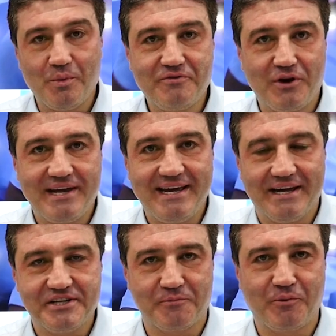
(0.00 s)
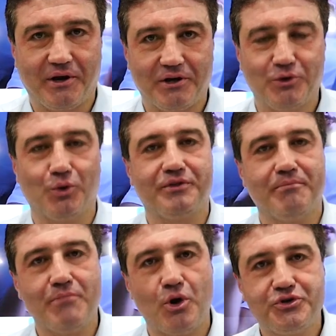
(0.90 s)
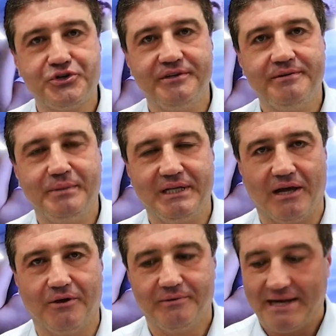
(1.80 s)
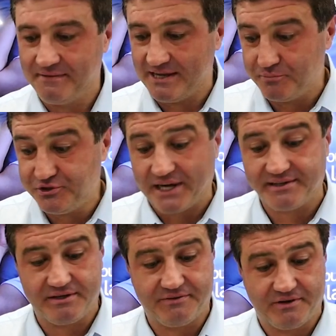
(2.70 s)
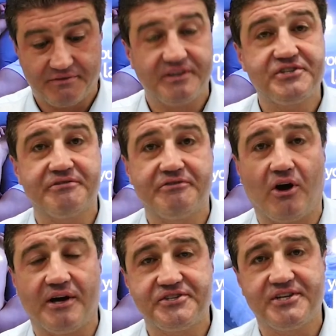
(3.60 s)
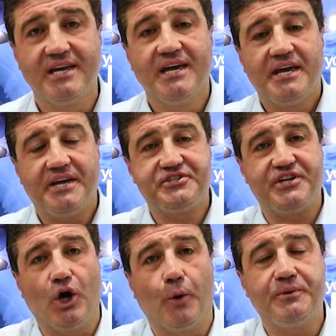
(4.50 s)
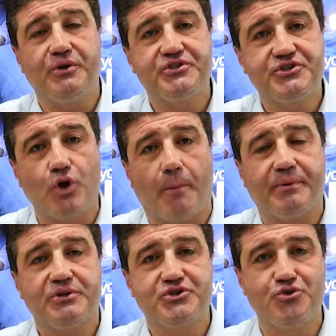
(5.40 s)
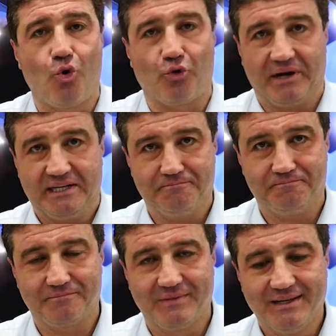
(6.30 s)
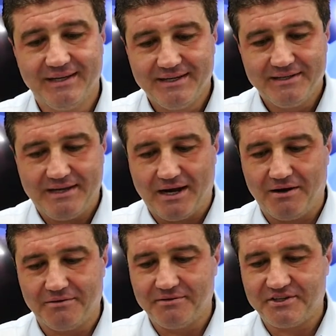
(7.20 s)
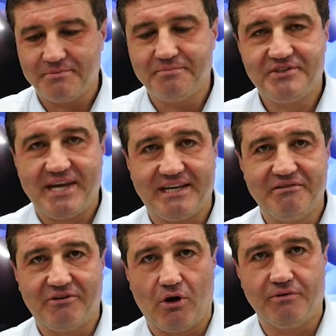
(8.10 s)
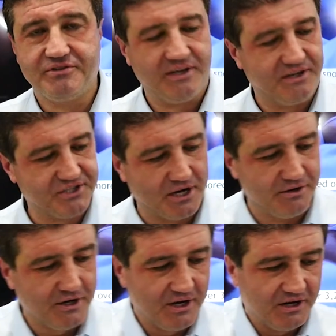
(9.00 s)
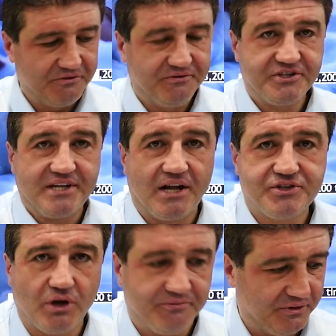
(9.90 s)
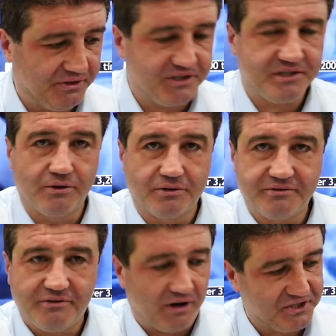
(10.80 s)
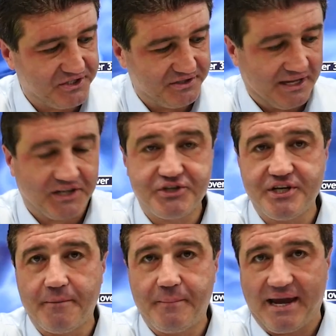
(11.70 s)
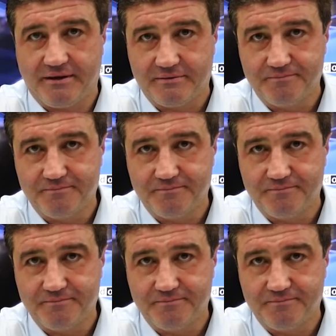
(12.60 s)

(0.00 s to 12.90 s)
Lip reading: we've got here is a product called the Motion Pillow, and the objective of this device is to help you stop snoring. Now, there's some tech involved here, so it starts off with this little device next to your bed.